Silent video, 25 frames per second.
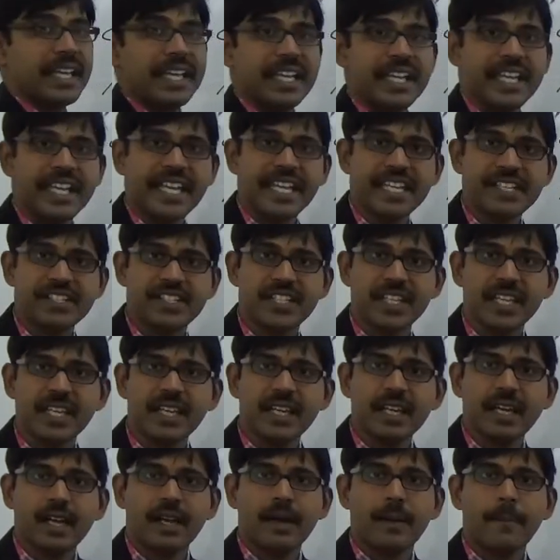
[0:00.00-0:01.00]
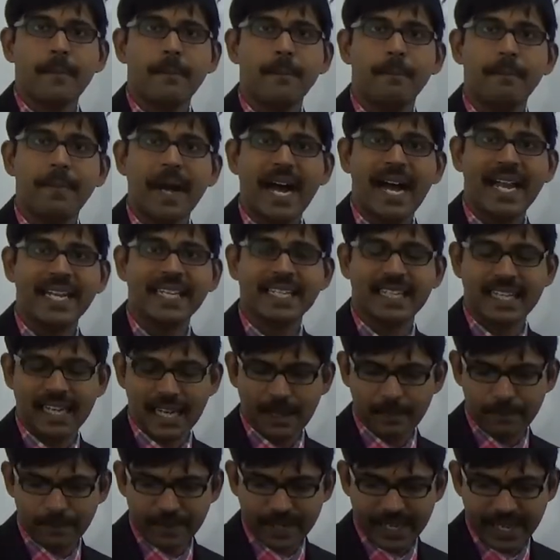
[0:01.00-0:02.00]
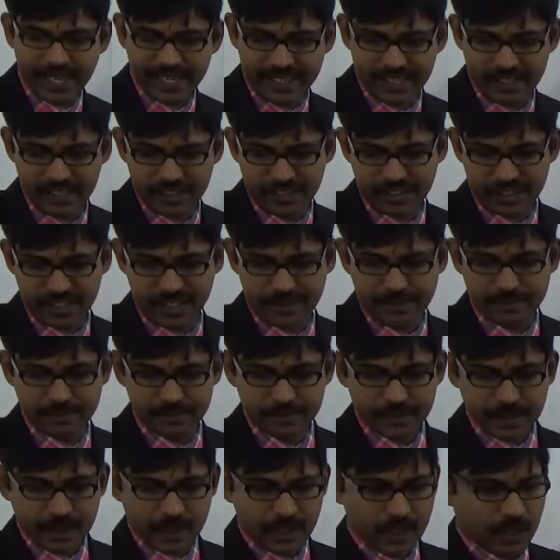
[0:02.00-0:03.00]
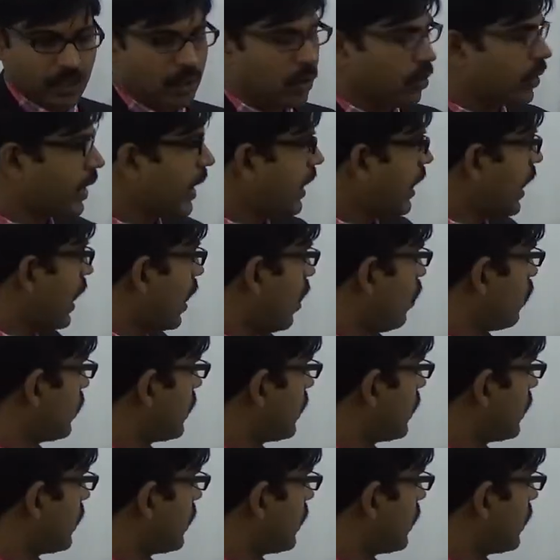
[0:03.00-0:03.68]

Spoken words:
EG band gap energy. Okay, now